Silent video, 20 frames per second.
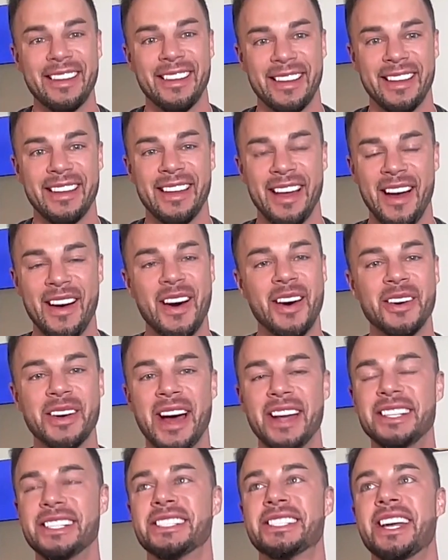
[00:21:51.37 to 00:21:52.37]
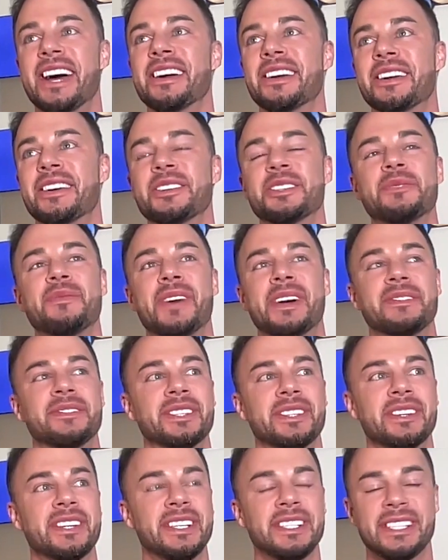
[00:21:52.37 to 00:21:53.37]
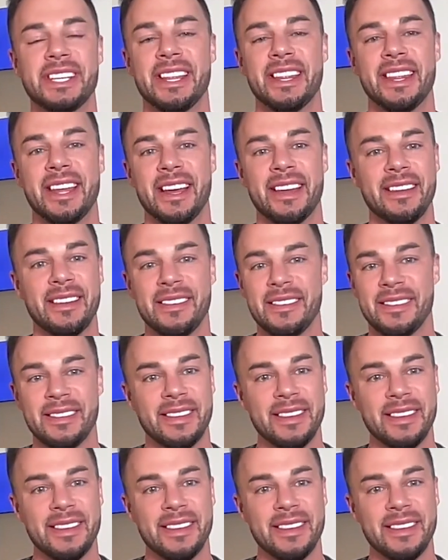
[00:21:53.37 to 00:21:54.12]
I've taken lessons, but I really want to move forward.